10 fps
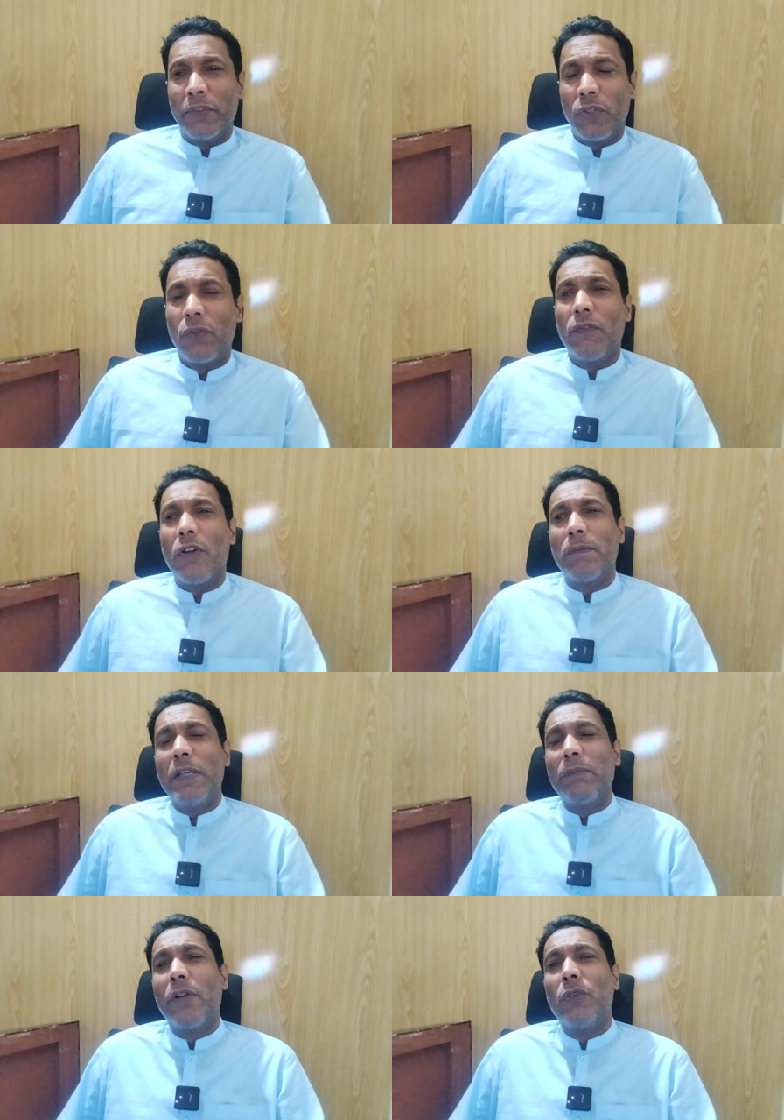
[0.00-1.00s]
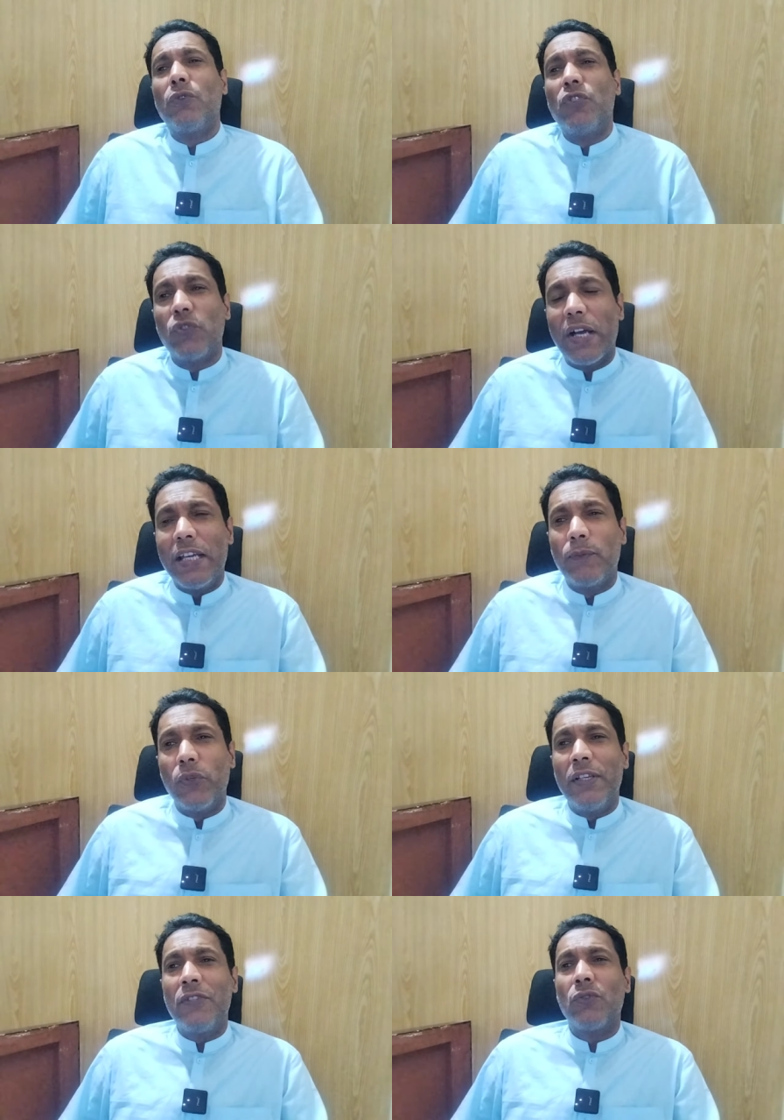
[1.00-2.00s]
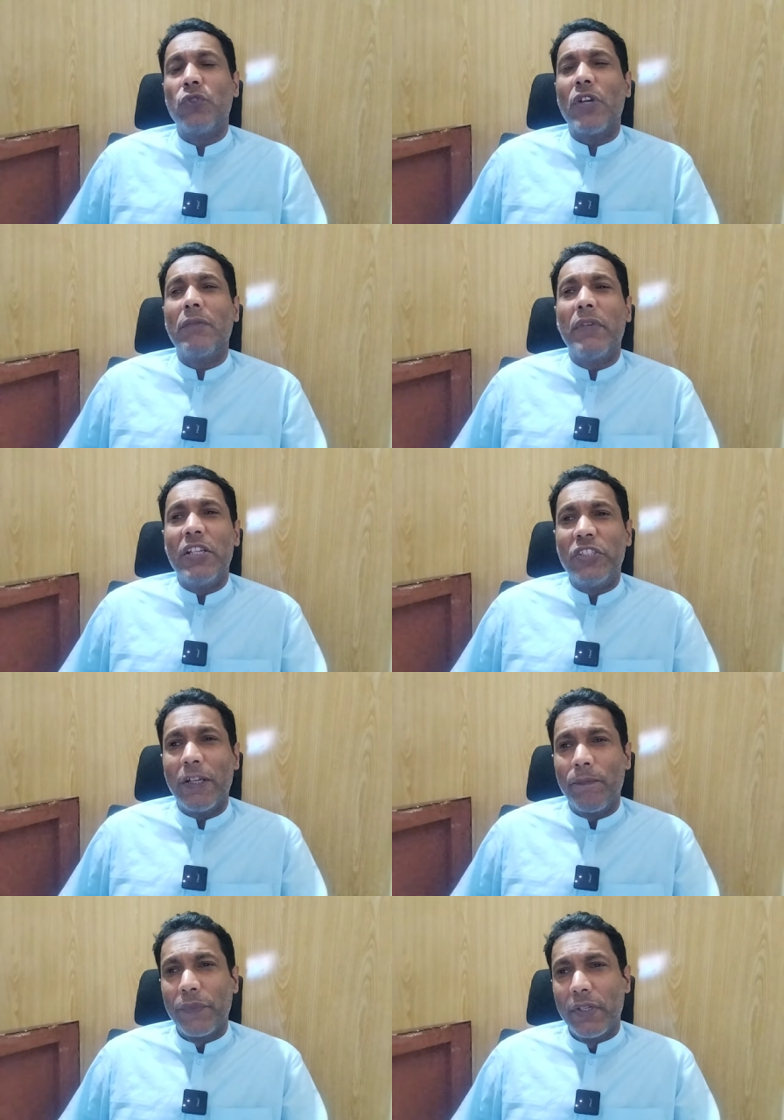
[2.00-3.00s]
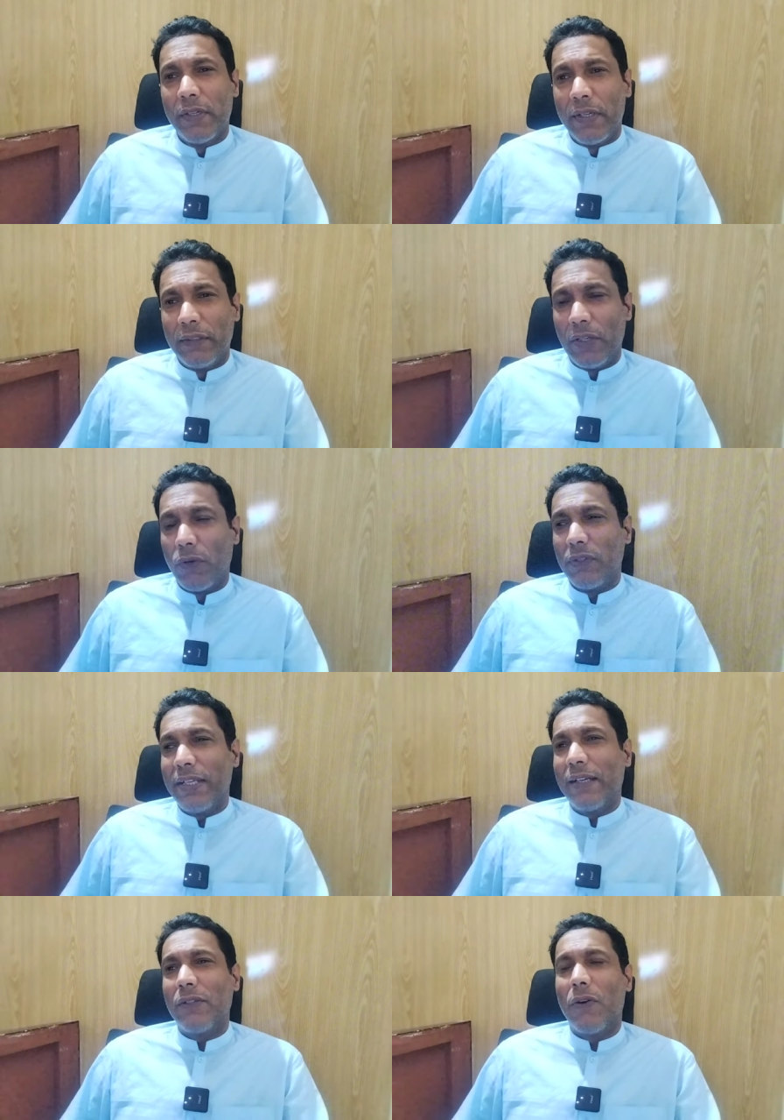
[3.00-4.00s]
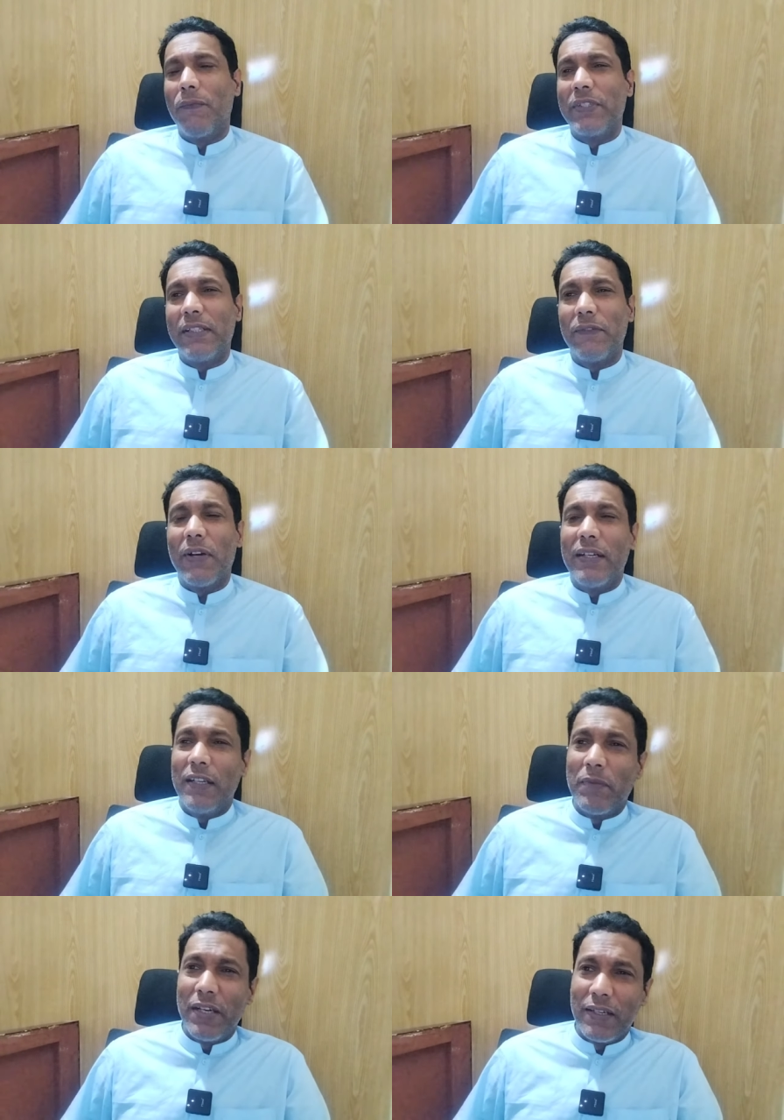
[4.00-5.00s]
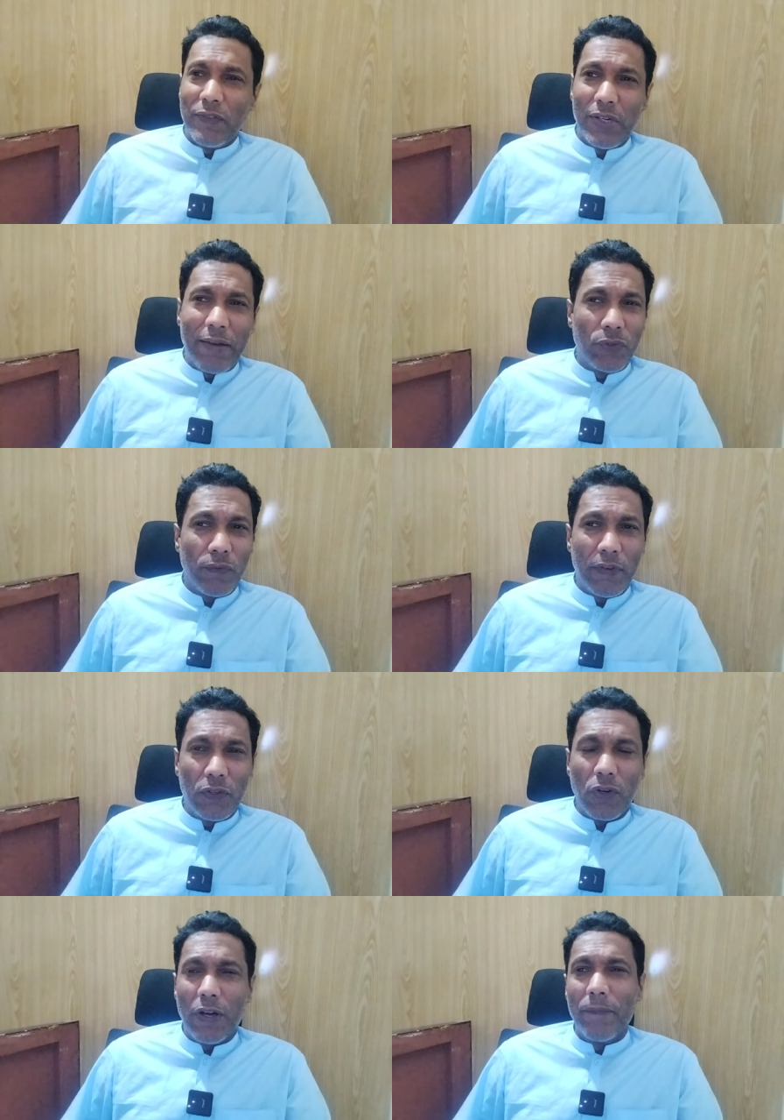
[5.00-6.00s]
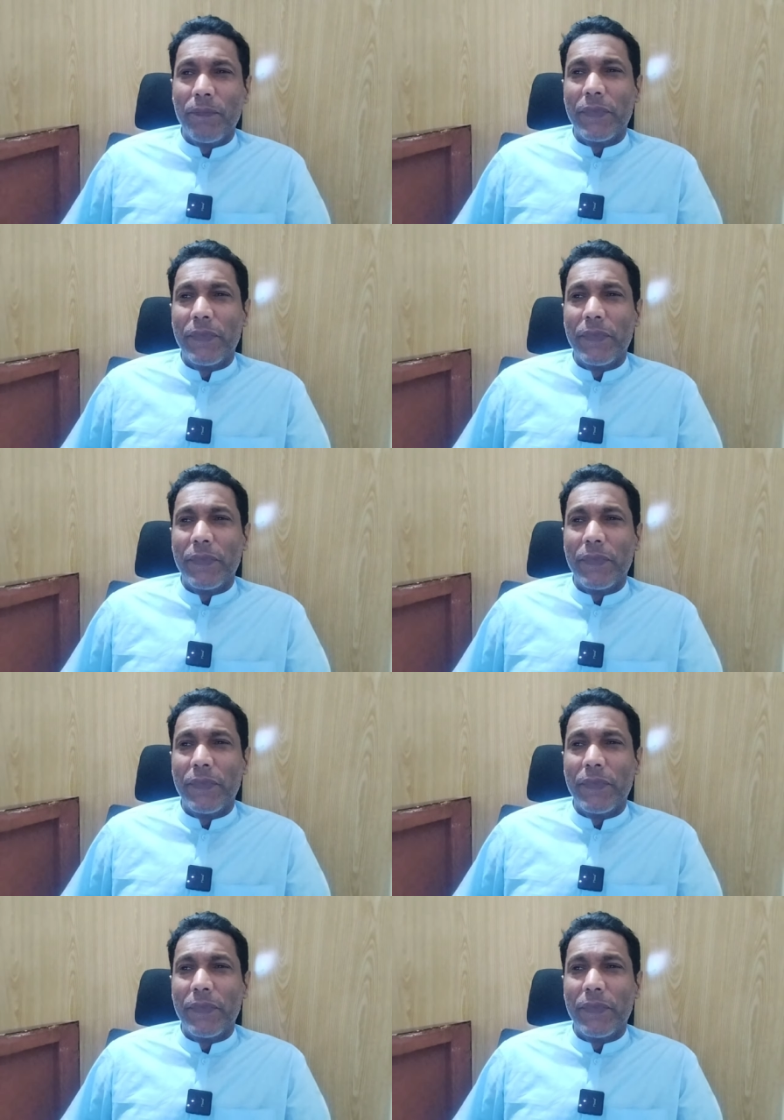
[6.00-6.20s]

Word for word: They don't want people to join police, to join militia. They know that obviously one day military will have to withdraw.